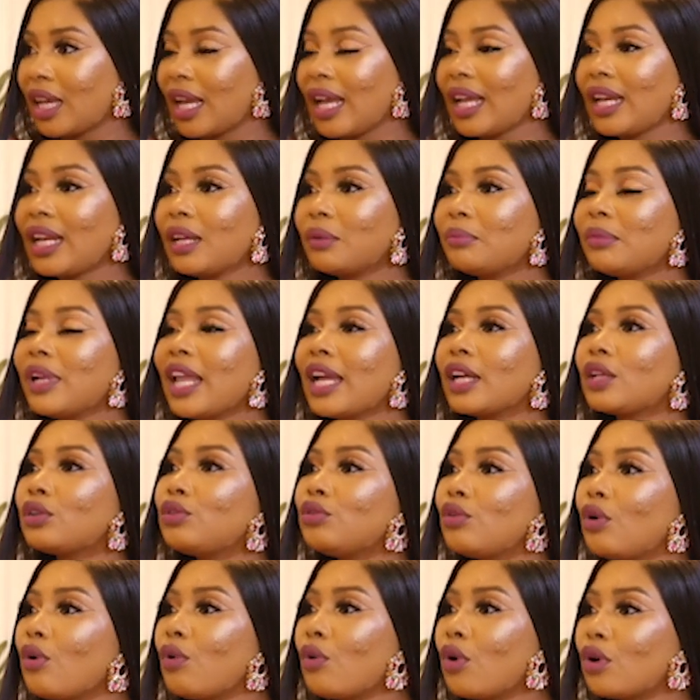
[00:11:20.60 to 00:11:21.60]
And I'm like,
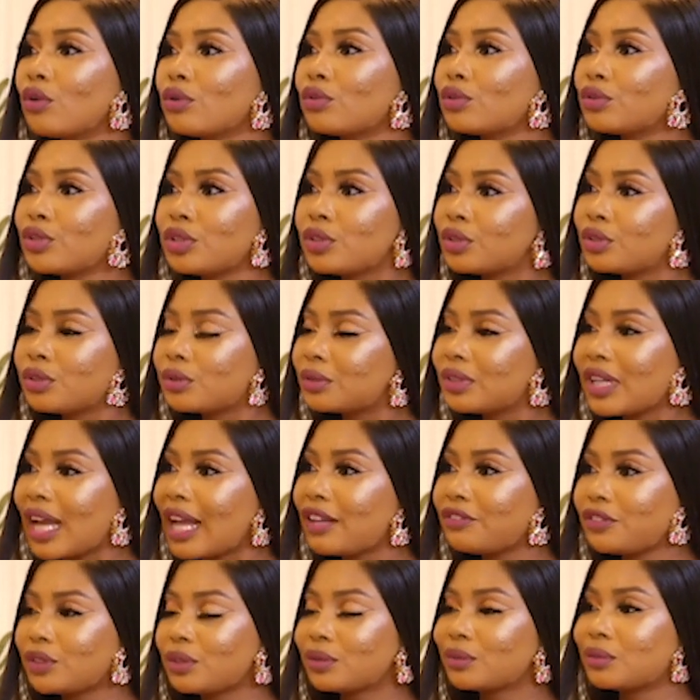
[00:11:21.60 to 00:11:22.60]
no, uncle, you don't
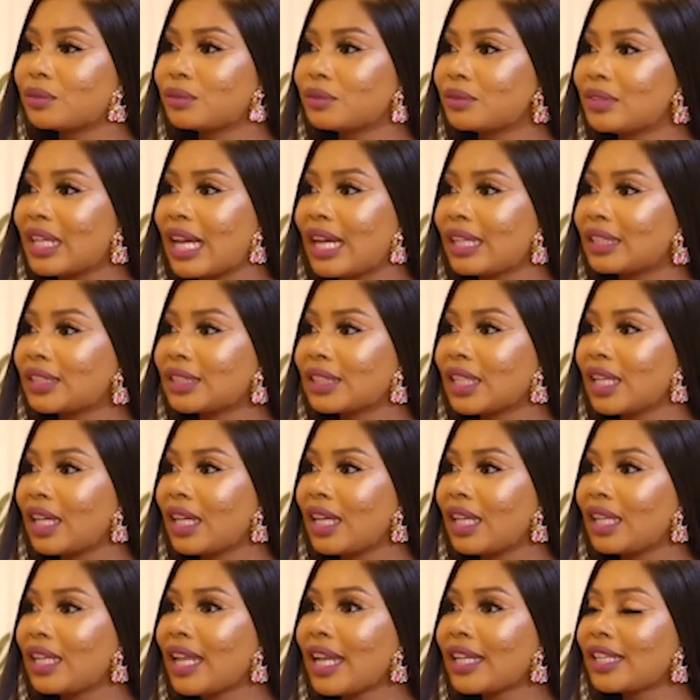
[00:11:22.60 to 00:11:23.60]
have to do that.
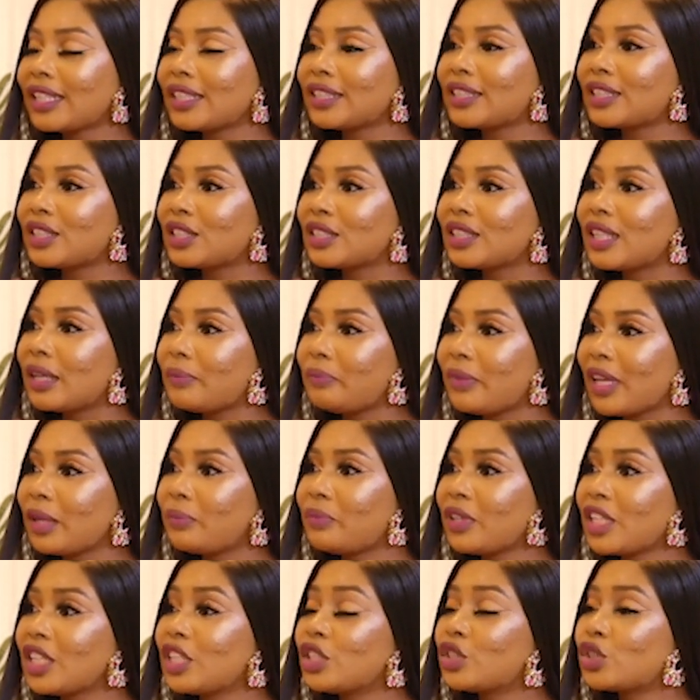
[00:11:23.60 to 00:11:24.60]
Like, he's still a
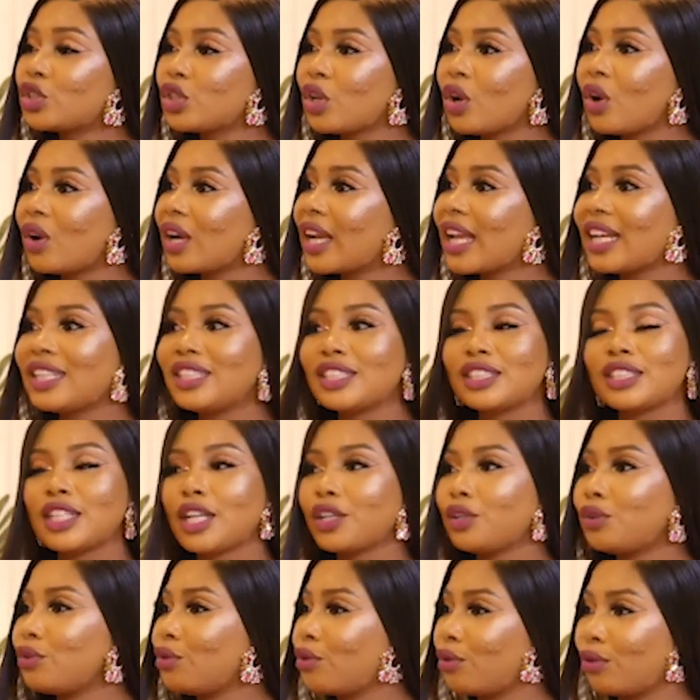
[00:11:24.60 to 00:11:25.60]
baby, he's young. And he
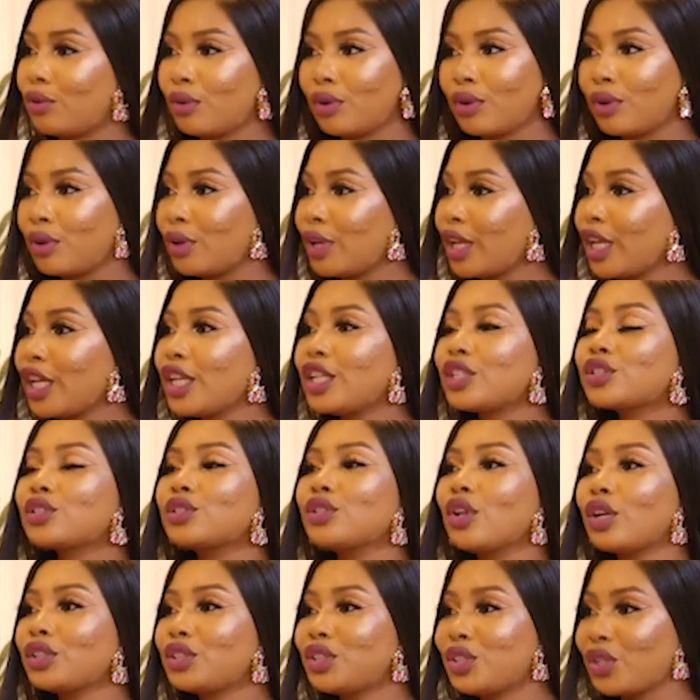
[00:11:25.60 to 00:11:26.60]
said, no, he's
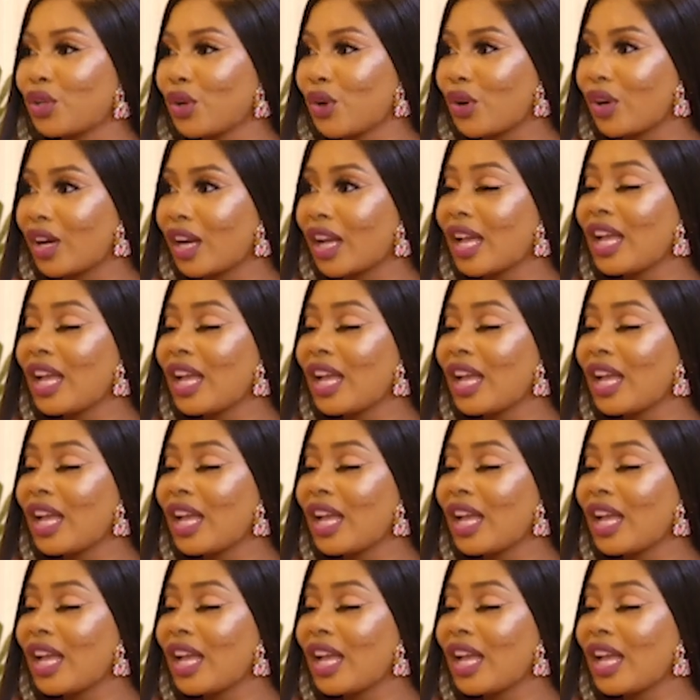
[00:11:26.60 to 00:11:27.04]
not young.